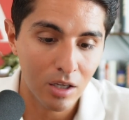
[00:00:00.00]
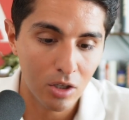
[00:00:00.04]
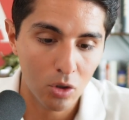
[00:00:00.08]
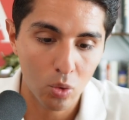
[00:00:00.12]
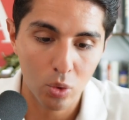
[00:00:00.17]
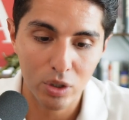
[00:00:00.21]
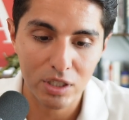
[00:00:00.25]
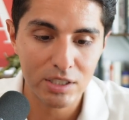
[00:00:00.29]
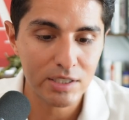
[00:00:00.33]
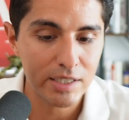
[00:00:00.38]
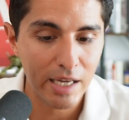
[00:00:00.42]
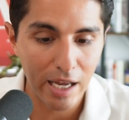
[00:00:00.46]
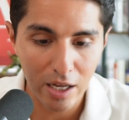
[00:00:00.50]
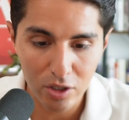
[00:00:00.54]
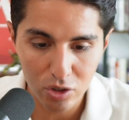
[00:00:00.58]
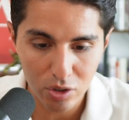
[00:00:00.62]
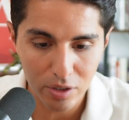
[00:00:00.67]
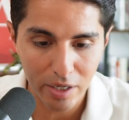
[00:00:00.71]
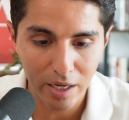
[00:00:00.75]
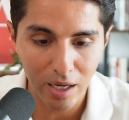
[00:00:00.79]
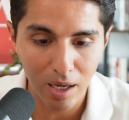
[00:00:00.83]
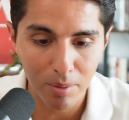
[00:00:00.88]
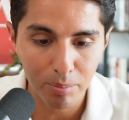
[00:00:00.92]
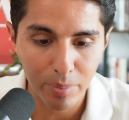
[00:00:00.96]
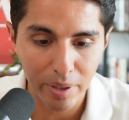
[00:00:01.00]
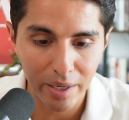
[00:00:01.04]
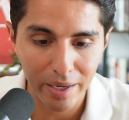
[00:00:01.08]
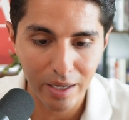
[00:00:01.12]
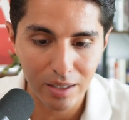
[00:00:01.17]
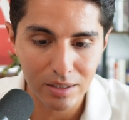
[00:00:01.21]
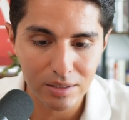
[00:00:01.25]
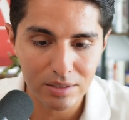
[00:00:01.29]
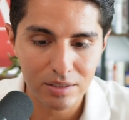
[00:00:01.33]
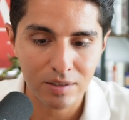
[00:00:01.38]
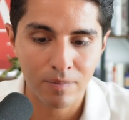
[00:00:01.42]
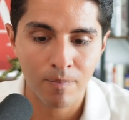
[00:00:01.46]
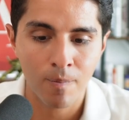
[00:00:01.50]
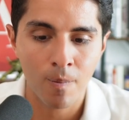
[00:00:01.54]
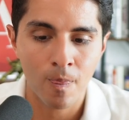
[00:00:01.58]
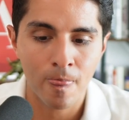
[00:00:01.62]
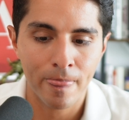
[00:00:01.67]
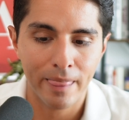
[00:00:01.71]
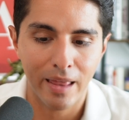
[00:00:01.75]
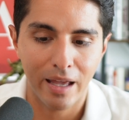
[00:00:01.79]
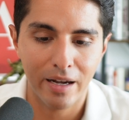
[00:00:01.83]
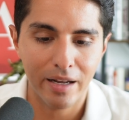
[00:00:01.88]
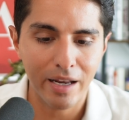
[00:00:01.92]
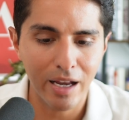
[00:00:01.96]
You want to scan your campaigns.
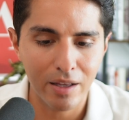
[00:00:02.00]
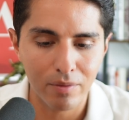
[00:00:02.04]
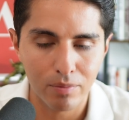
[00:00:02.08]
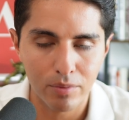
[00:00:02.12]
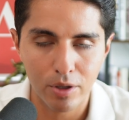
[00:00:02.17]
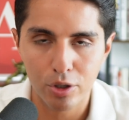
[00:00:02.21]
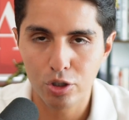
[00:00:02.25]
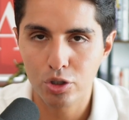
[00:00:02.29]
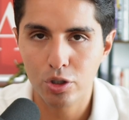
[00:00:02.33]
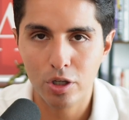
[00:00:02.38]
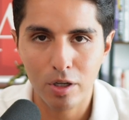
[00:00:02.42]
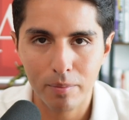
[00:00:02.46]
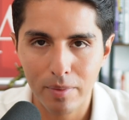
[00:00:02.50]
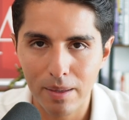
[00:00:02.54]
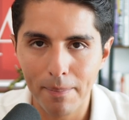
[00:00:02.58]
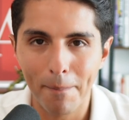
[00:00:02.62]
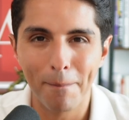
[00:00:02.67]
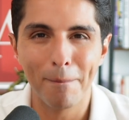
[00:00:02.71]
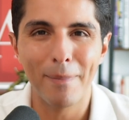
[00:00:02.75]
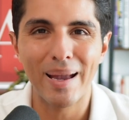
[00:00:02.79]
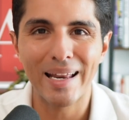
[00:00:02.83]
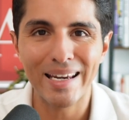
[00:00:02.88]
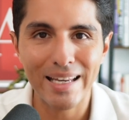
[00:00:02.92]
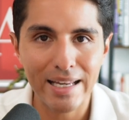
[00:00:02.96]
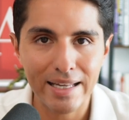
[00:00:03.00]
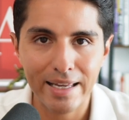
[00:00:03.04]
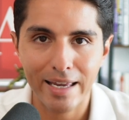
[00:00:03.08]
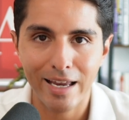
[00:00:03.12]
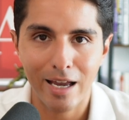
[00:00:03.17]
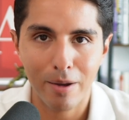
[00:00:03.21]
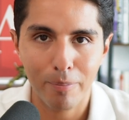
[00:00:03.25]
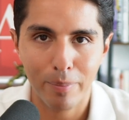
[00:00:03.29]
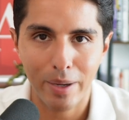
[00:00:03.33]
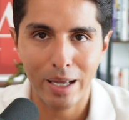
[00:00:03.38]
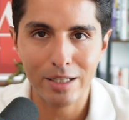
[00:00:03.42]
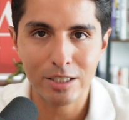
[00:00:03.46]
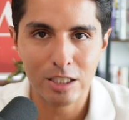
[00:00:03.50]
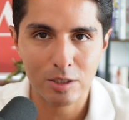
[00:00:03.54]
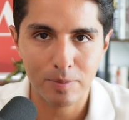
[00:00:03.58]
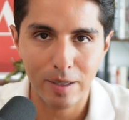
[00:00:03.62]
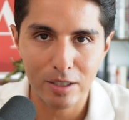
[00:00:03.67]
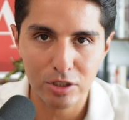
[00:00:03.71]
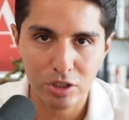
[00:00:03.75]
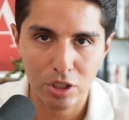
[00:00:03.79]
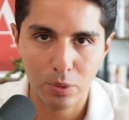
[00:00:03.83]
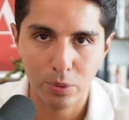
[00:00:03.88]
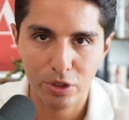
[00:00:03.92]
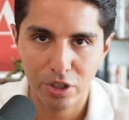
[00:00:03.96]
And again, there shouldn't be many campaigns,
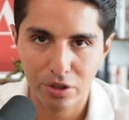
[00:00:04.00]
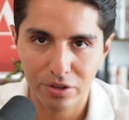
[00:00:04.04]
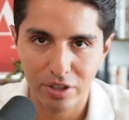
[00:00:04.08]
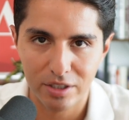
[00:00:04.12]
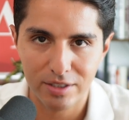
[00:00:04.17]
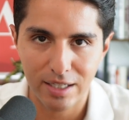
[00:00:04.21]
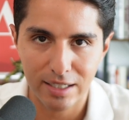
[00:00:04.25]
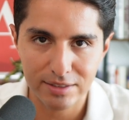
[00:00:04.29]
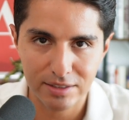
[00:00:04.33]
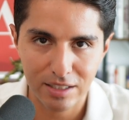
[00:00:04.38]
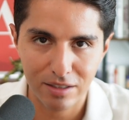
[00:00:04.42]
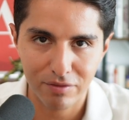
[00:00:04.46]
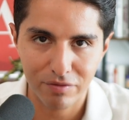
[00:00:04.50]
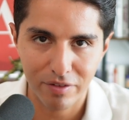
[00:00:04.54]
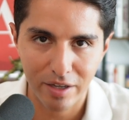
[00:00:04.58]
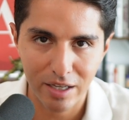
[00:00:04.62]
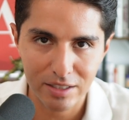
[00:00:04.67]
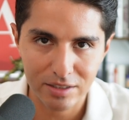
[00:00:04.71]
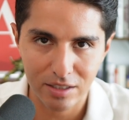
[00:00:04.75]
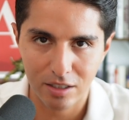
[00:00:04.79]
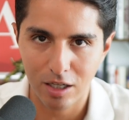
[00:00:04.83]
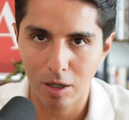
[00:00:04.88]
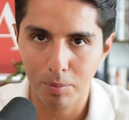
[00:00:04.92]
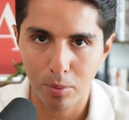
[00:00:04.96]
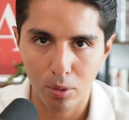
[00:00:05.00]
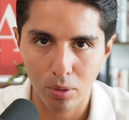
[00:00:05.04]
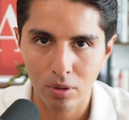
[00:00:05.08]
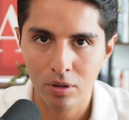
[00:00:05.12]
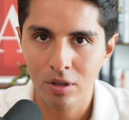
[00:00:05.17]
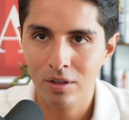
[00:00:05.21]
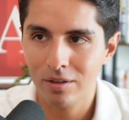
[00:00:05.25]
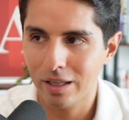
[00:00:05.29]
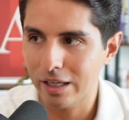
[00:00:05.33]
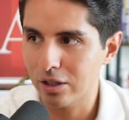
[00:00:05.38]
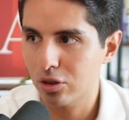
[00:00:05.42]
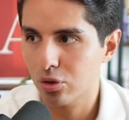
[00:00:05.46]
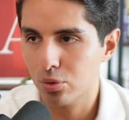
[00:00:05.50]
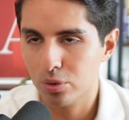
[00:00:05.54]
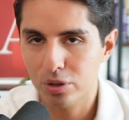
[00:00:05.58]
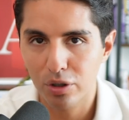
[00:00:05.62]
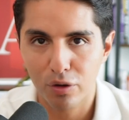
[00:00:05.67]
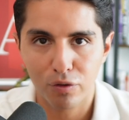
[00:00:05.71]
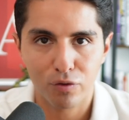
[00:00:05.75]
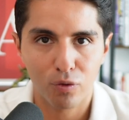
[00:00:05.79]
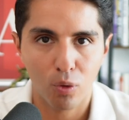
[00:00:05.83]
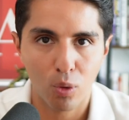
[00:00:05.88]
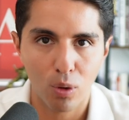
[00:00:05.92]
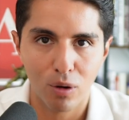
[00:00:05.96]
especially when you're in the testing phase, a couple, like 3
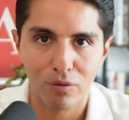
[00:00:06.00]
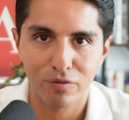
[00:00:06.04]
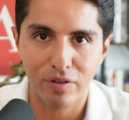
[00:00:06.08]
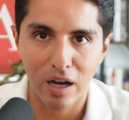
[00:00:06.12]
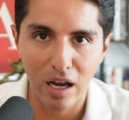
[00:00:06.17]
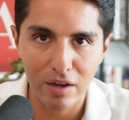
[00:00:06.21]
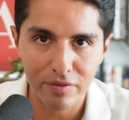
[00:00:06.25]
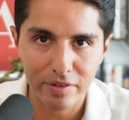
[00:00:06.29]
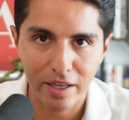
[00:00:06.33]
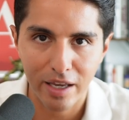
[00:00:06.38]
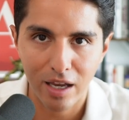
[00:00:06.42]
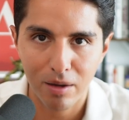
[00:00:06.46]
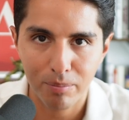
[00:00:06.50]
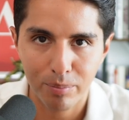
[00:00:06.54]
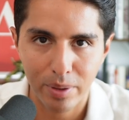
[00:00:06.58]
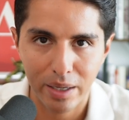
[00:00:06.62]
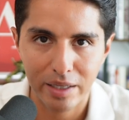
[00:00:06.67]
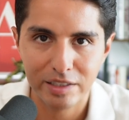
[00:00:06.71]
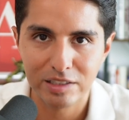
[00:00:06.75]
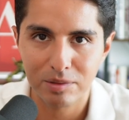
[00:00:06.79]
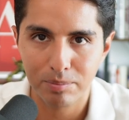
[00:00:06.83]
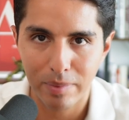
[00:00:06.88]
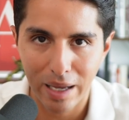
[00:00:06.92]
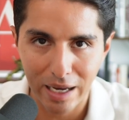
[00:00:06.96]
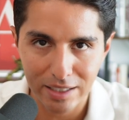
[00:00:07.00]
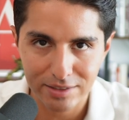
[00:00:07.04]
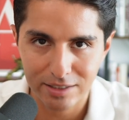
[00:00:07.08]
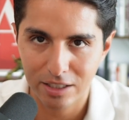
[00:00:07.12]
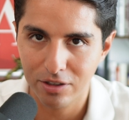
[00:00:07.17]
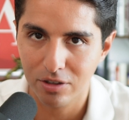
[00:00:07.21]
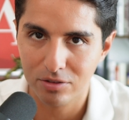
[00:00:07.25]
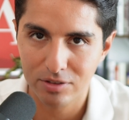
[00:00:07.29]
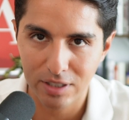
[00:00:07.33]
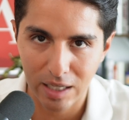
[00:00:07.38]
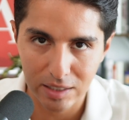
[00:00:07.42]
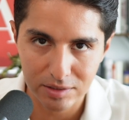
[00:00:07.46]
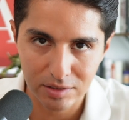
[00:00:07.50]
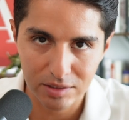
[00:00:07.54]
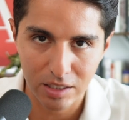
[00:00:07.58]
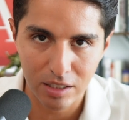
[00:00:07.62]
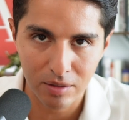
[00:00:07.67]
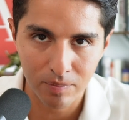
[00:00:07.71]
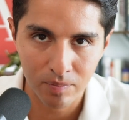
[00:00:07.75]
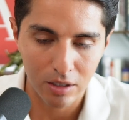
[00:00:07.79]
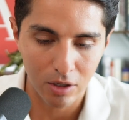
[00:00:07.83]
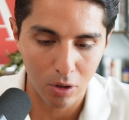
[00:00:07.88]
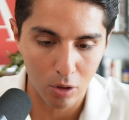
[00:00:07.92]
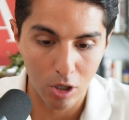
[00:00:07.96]
or 4 or 5 campaigns max that you're
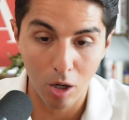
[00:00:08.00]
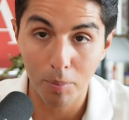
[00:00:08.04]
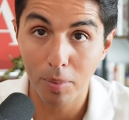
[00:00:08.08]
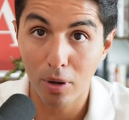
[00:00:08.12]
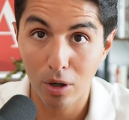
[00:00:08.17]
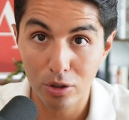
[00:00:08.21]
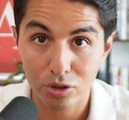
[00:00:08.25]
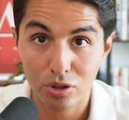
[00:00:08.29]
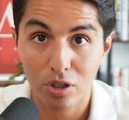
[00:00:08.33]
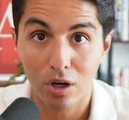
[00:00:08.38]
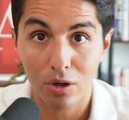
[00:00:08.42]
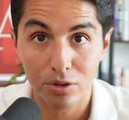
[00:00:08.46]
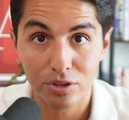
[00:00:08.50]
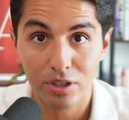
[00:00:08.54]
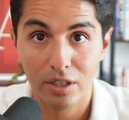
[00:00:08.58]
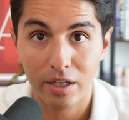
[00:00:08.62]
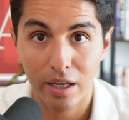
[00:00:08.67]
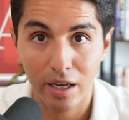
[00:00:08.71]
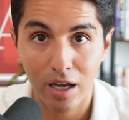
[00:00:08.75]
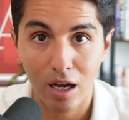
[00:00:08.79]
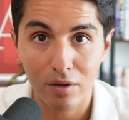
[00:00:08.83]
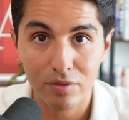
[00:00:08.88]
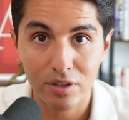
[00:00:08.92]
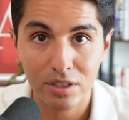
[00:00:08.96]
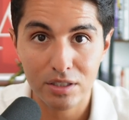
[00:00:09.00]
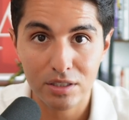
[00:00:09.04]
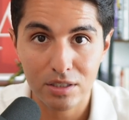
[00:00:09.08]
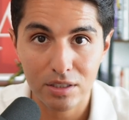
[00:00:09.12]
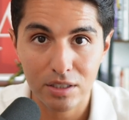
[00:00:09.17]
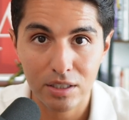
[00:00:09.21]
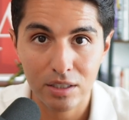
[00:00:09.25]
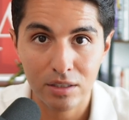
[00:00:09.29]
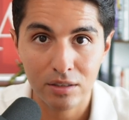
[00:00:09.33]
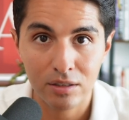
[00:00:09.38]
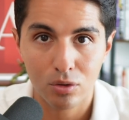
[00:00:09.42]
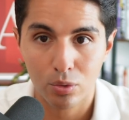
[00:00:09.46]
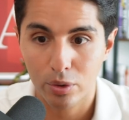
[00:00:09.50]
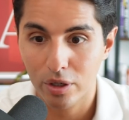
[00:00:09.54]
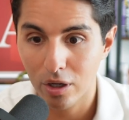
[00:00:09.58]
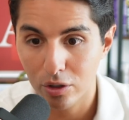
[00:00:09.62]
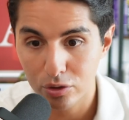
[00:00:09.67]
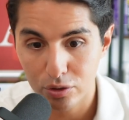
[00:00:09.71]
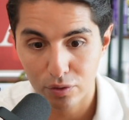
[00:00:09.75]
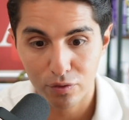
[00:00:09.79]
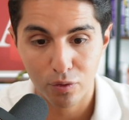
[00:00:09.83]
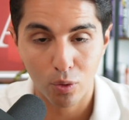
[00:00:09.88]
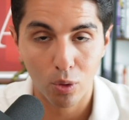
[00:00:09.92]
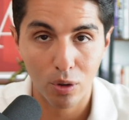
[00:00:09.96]
testing, a couple $100 a day, obviously,
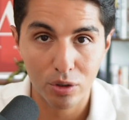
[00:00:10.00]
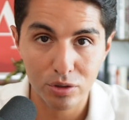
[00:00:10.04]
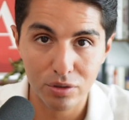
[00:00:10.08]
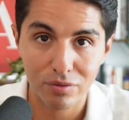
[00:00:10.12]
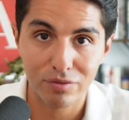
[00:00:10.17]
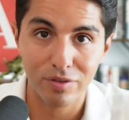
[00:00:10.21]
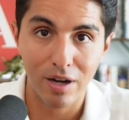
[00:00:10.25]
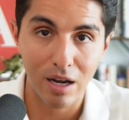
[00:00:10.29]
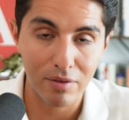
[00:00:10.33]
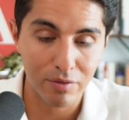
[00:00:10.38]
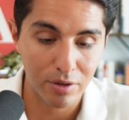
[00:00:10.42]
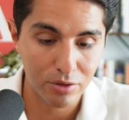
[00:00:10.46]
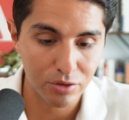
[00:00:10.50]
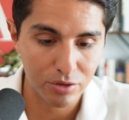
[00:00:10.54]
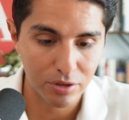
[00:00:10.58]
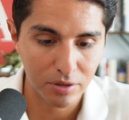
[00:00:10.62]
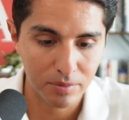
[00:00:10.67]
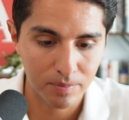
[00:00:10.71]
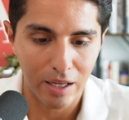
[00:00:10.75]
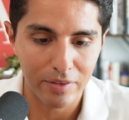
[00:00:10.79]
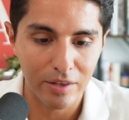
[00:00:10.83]
300, 400, 500.